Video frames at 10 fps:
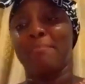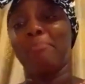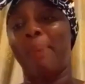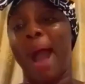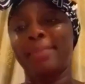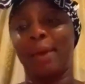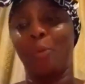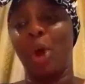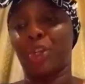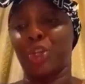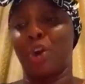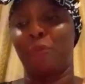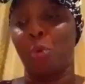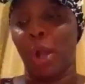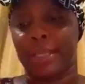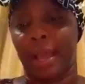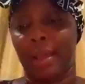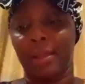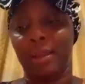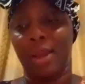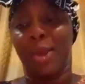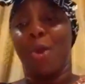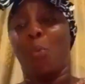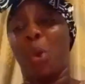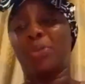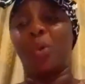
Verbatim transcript: by the washing of water with